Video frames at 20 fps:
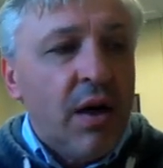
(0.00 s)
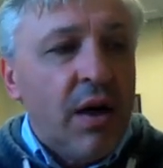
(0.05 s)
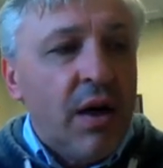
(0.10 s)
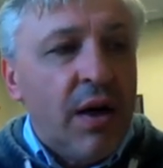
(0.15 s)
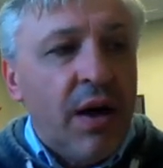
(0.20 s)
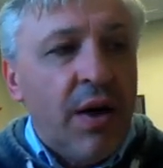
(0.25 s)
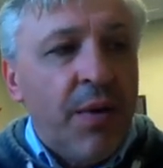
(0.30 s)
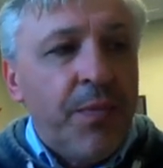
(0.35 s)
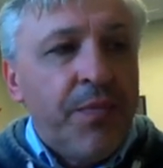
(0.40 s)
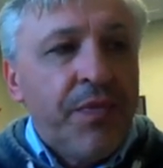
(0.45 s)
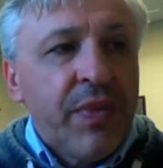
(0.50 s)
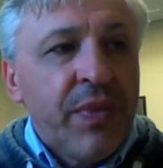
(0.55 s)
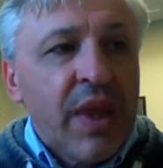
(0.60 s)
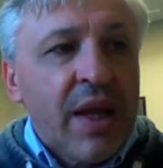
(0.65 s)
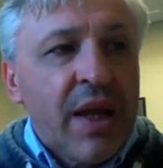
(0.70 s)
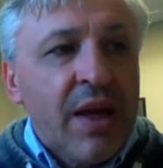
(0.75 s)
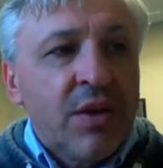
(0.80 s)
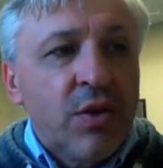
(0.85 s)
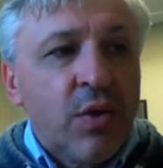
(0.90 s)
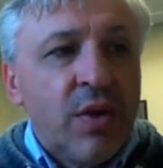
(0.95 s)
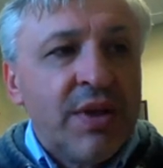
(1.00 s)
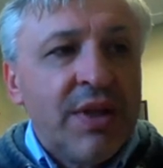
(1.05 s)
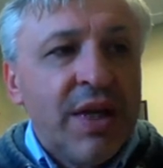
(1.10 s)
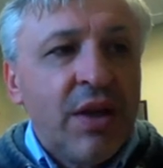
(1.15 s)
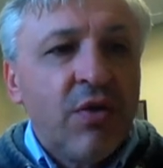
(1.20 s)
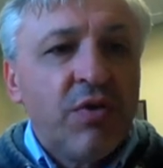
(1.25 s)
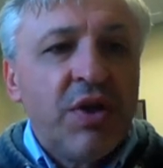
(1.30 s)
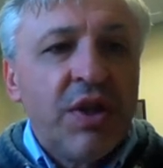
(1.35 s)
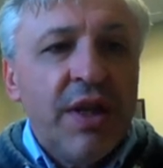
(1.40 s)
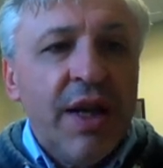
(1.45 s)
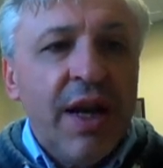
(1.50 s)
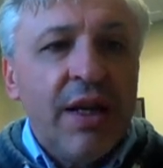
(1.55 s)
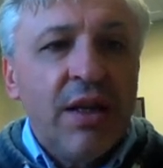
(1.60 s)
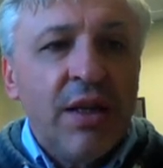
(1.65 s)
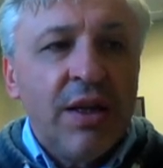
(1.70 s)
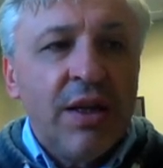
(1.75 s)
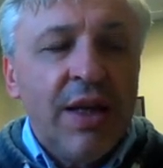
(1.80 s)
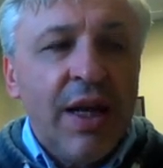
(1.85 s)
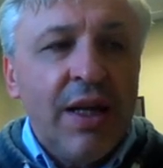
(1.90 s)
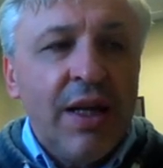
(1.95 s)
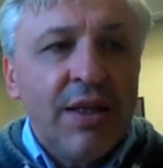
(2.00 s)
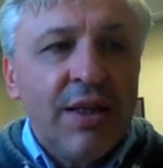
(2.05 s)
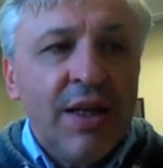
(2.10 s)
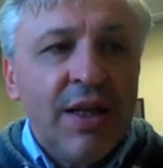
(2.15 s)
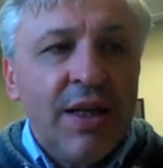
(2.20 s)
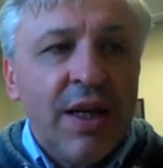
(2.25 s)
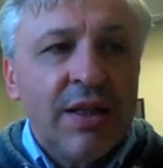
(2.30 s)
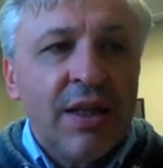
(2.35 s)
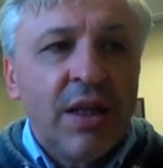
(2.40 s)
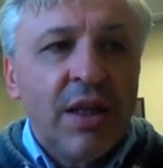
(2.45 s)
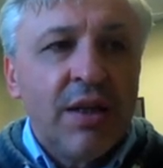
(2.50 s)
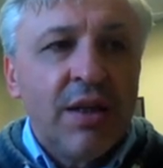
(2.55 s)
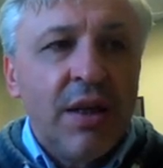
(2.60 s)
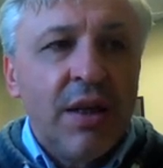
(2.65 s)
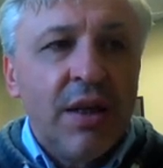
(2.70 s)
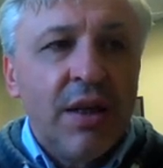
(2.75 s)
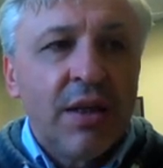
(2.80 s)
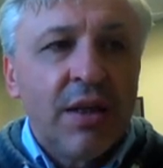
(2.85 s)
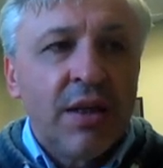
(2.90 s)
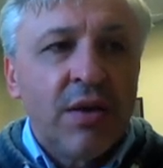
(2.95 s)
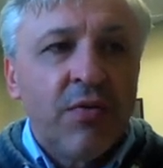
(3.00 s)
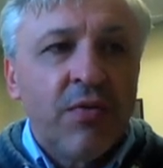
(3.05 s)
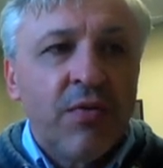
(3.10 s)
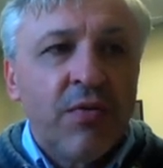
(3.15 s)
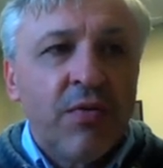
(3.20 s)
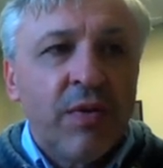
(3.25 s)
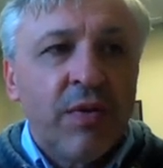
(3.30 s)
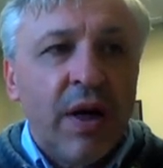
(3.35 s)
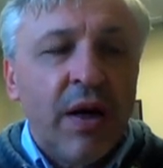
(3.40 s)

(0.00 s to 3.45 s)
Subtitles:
So instead of generating a data set that consists of